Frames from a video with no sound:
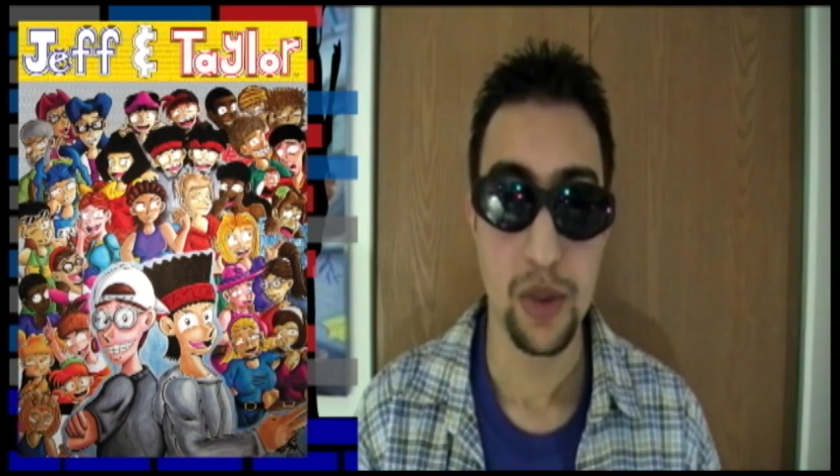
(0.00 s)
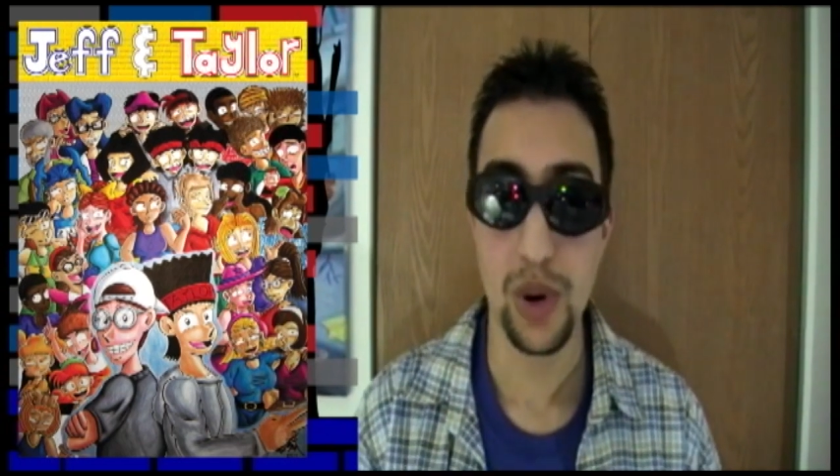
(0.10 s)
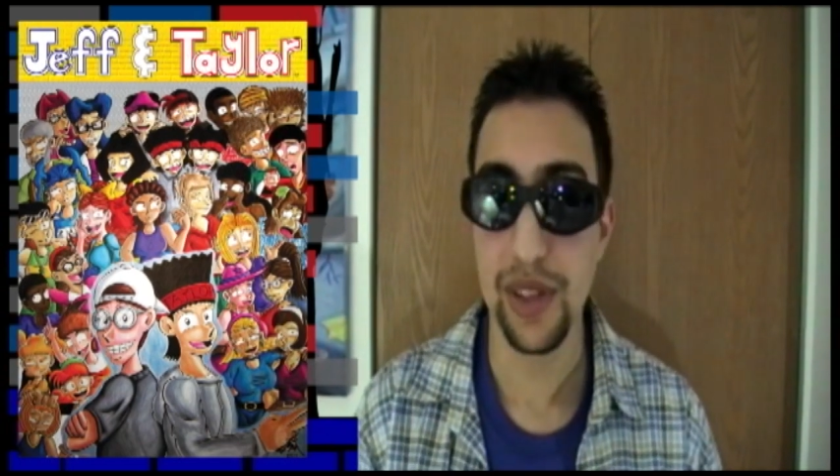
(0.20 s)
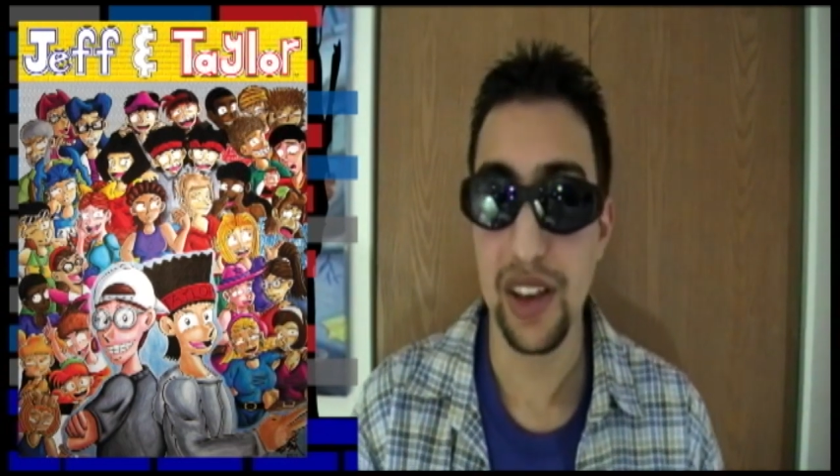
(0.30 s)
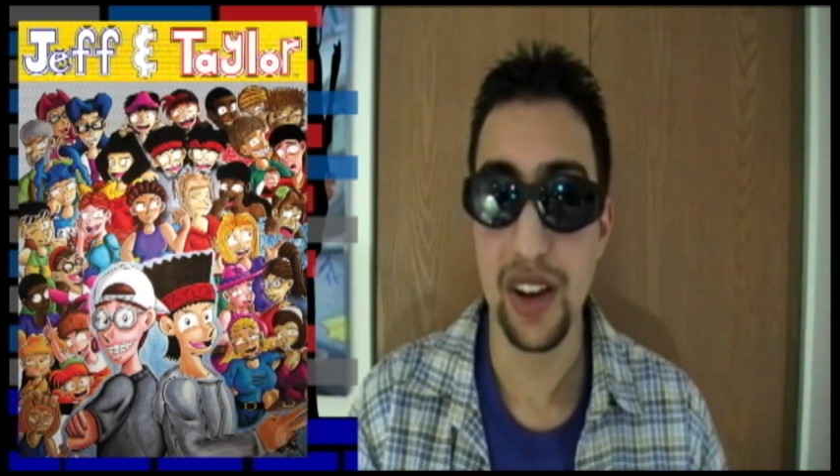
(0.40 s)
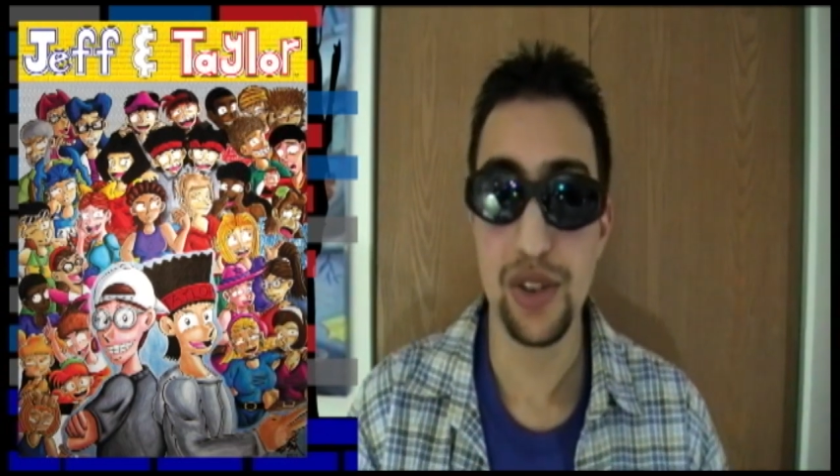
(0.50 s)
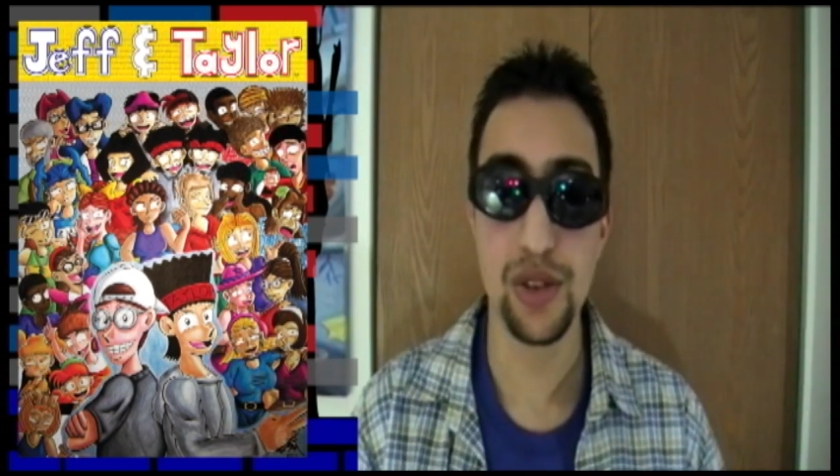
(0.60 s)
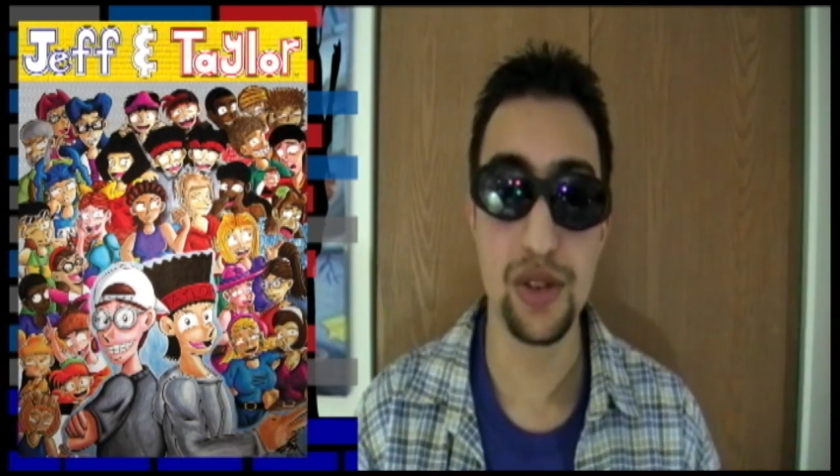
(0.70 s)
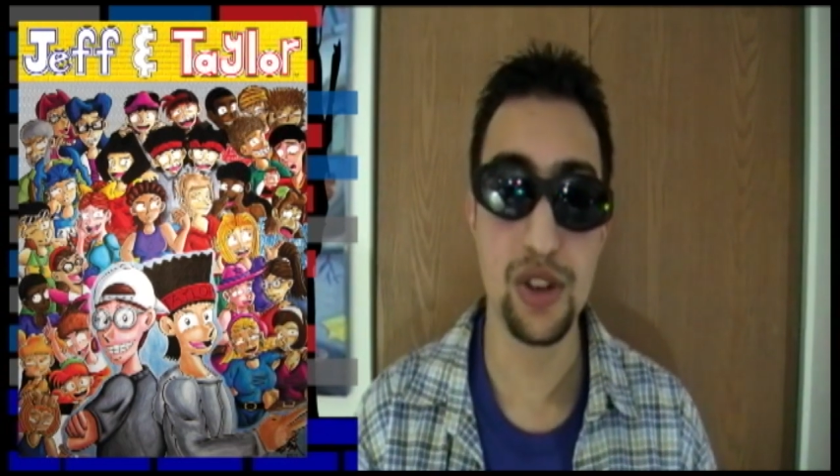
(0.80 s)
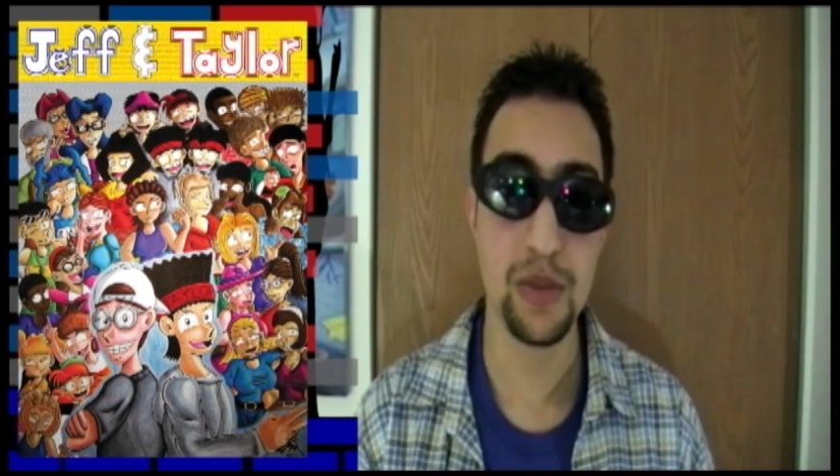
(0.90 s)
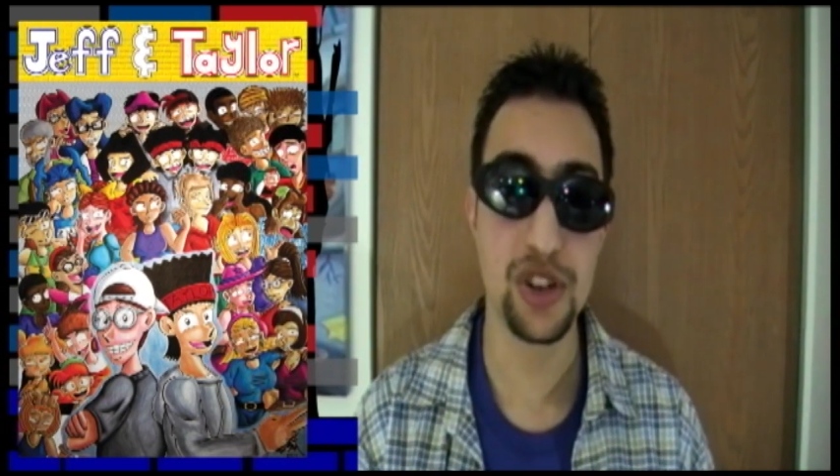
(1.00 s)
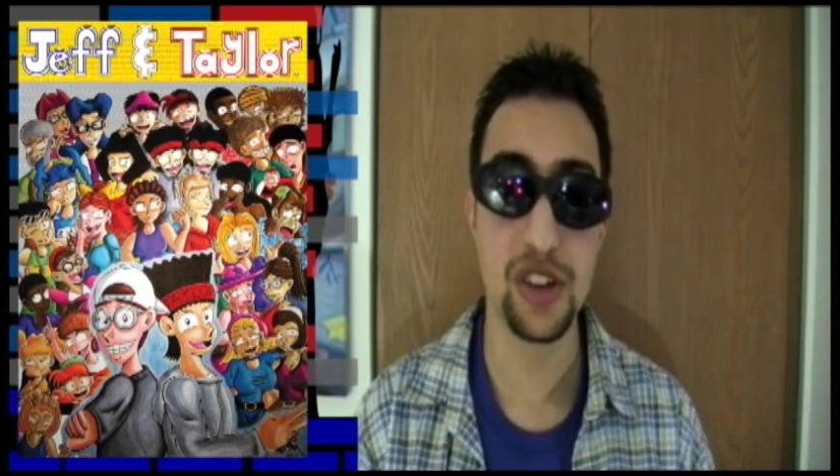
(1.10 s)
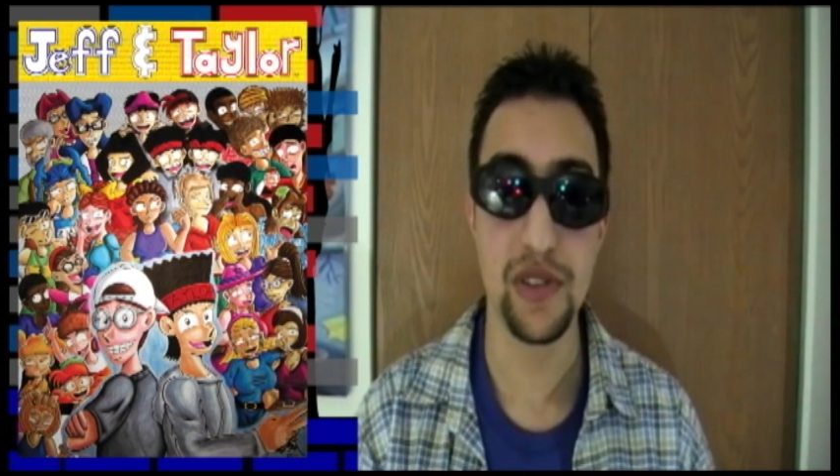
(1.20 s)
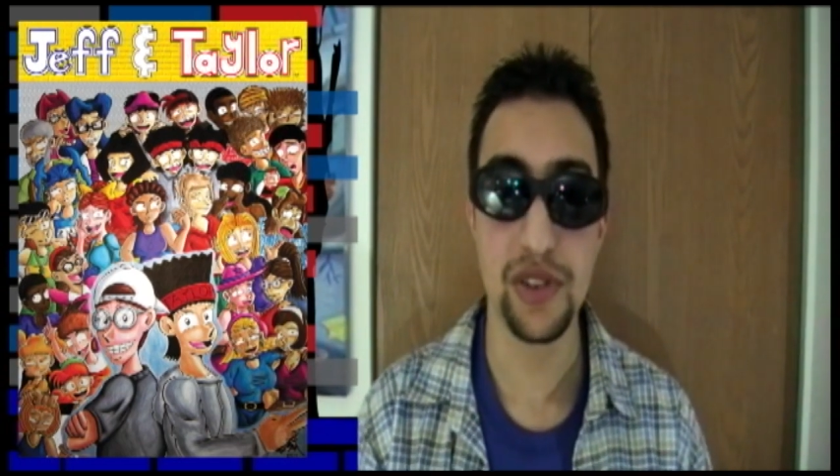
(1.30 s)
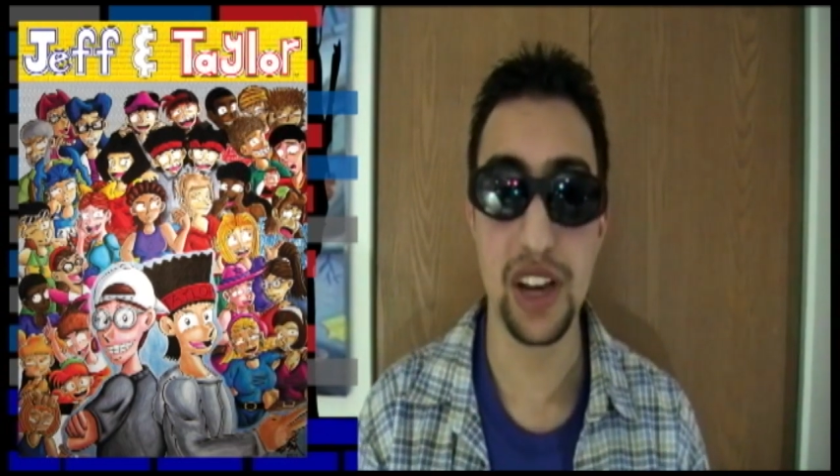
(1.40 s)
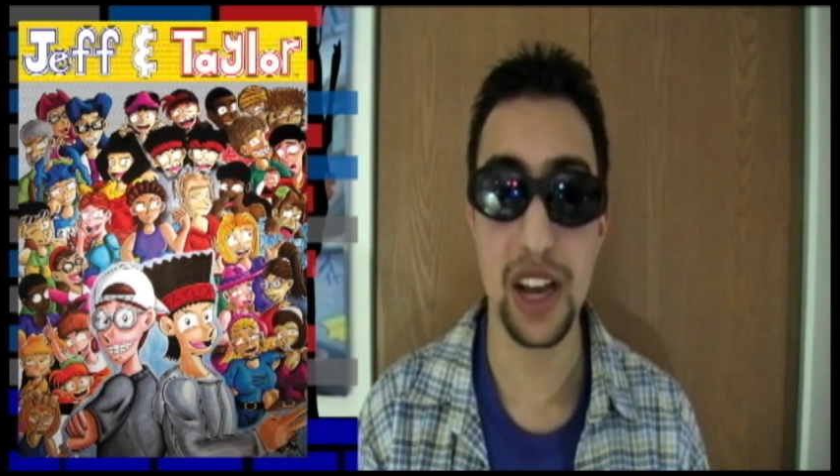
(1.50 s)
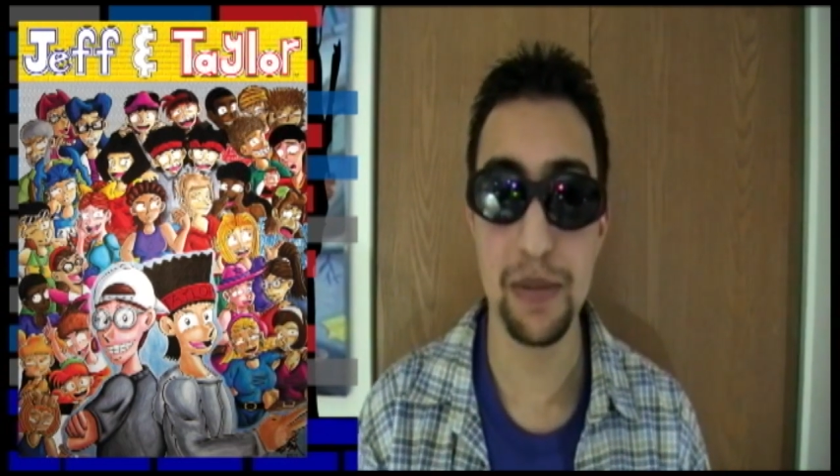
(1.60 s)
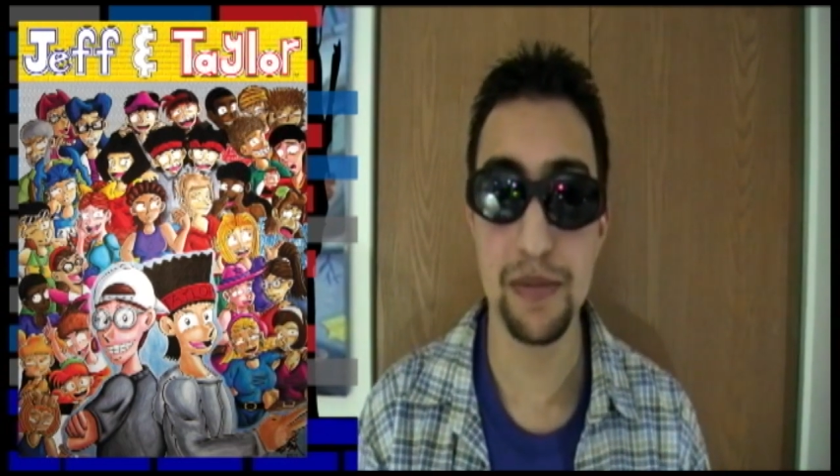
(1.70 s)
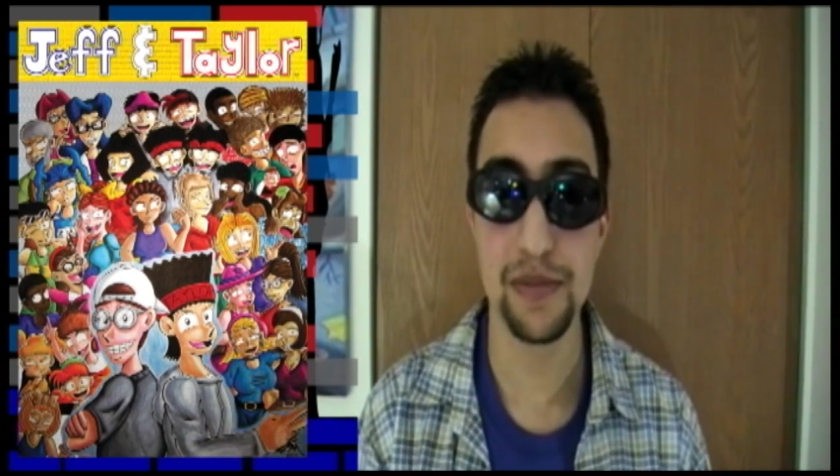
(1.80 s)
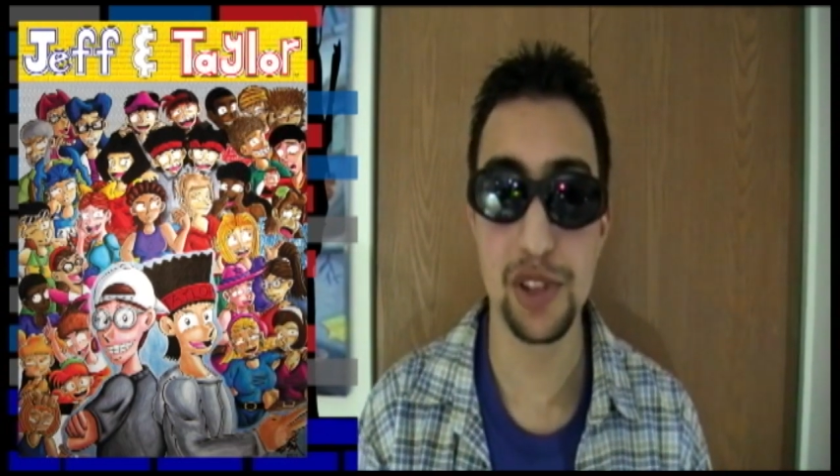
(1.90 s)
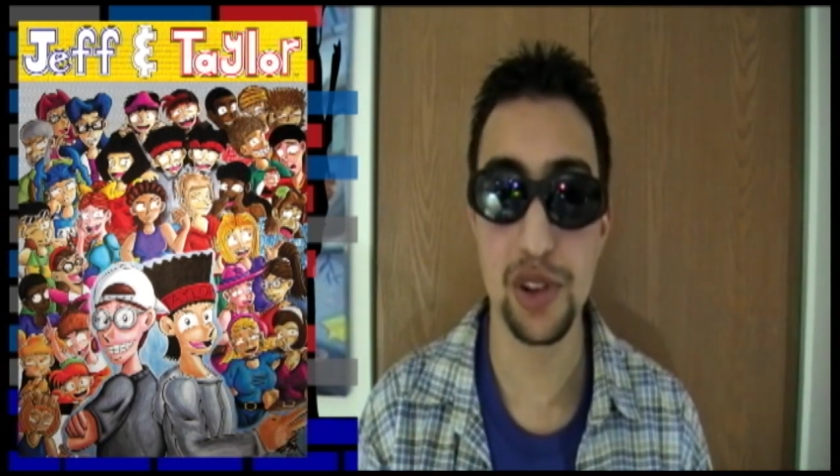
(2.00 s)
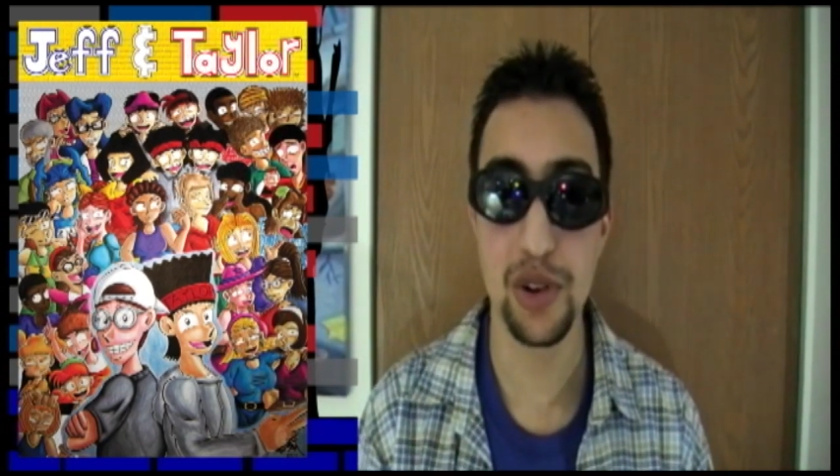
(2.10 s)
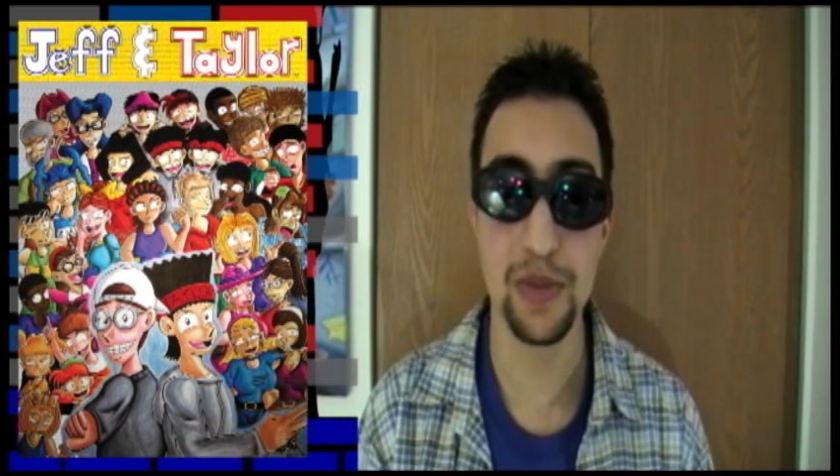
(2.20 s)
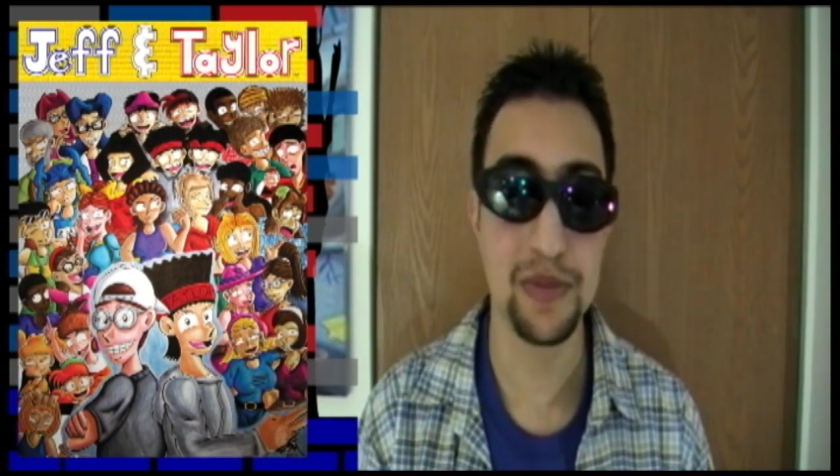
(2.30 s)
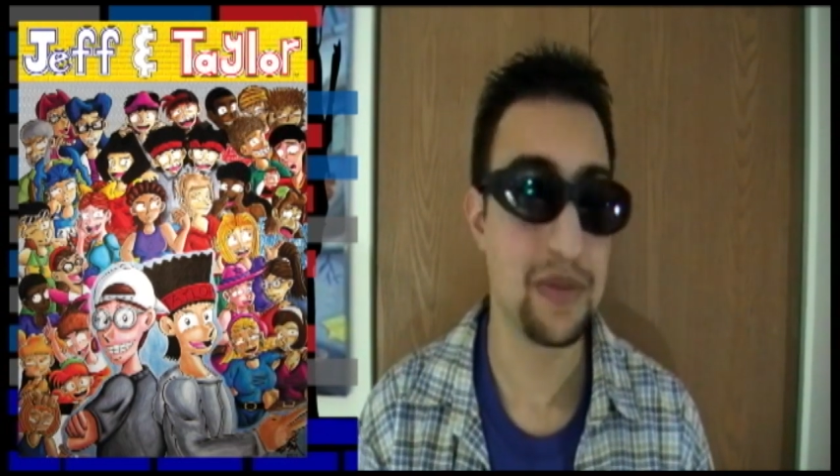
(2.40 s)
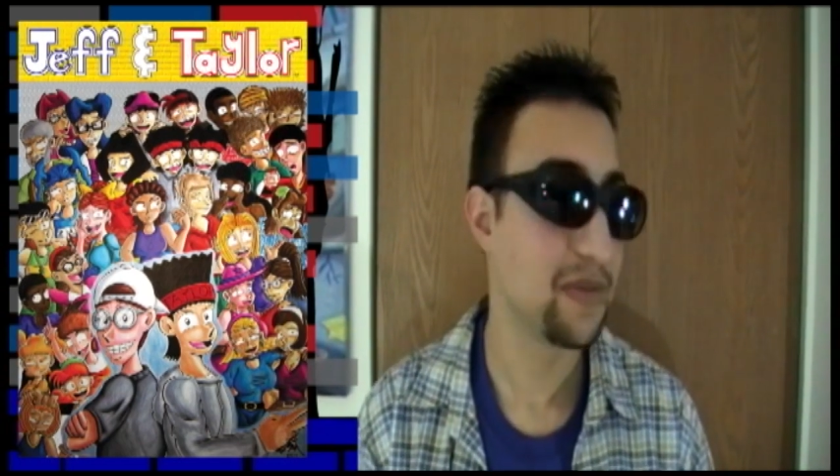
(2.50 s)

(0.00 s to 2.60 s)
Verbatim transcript: Well, I think I took too much of your time, so